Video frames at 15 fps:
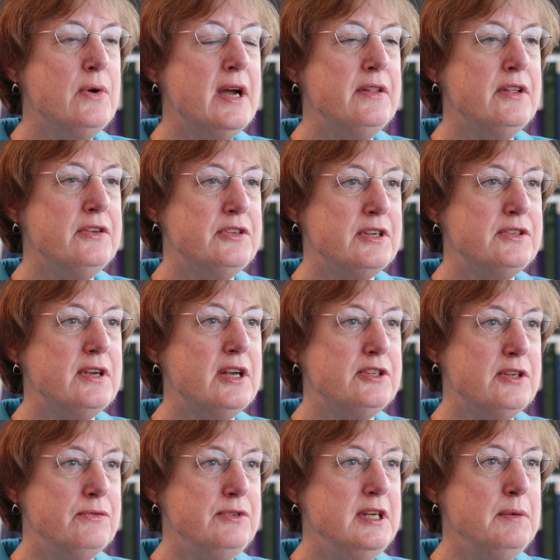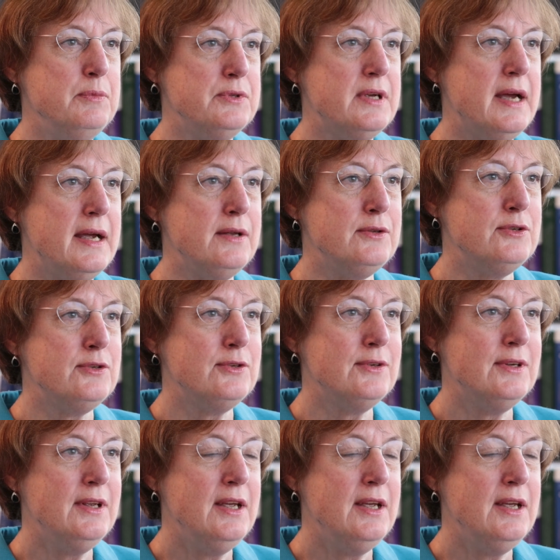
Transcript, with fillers: and the success of team science.